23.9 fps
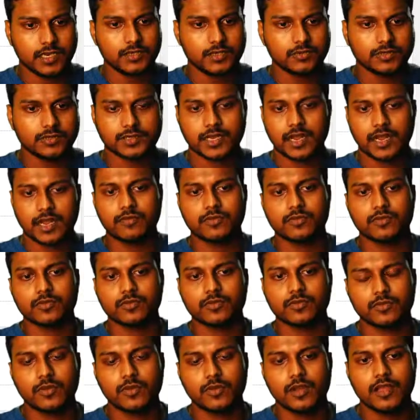have to
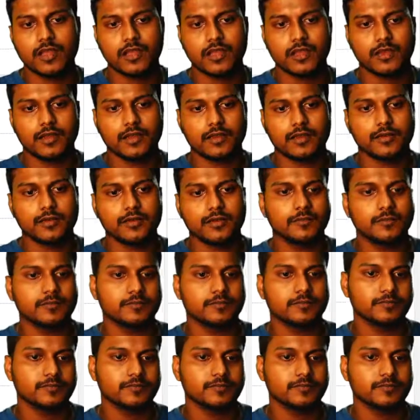um,